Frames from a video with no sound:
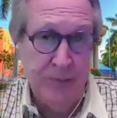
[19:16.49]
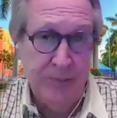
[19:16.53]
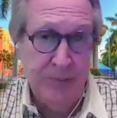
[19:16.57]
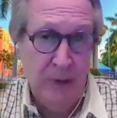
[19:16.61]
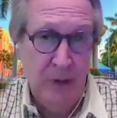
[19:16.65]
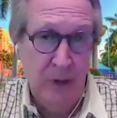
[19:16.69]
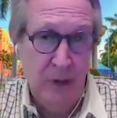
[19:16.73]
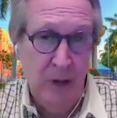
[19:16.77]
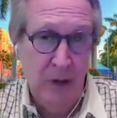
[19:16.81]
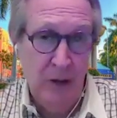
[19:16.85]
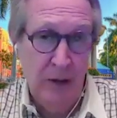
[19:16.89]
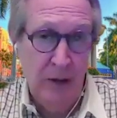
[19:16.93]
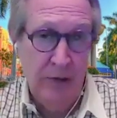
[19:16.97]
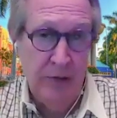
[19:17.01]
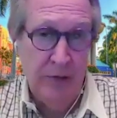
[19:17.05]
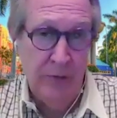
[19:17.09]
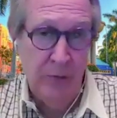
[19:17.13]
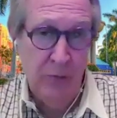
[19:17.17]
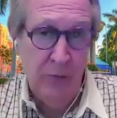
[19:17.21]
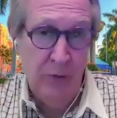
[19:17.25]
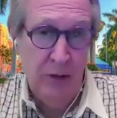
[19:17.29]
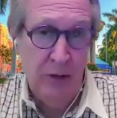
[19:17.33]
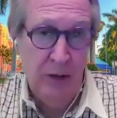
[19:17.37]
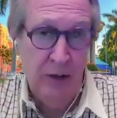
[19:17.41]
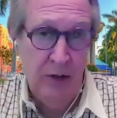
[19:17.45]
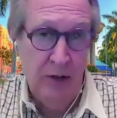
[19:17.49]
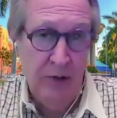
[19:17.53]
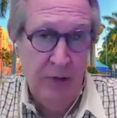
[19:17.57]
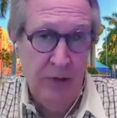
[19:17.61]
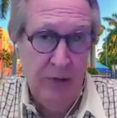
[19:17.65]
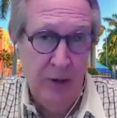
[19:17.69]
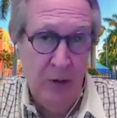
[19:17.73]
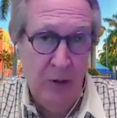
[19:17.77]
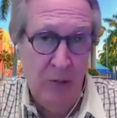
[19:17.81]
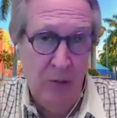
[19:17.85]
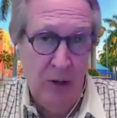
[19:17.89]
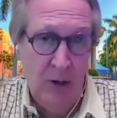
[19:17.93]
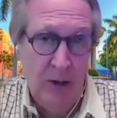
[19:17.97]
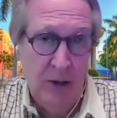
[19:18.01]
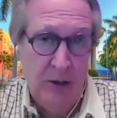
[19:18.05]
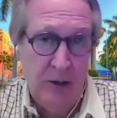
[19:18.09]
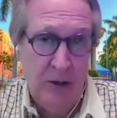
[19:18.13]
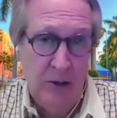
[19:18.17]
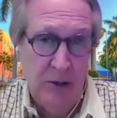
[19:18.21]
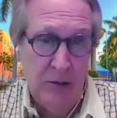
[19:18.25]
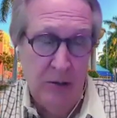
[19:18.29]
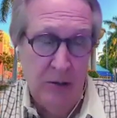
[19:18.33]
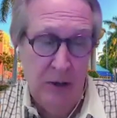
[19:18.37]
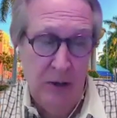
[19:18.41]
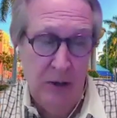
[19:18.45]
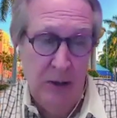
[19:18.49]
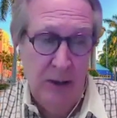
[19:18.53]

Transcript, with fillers: you know as to what it is they want to do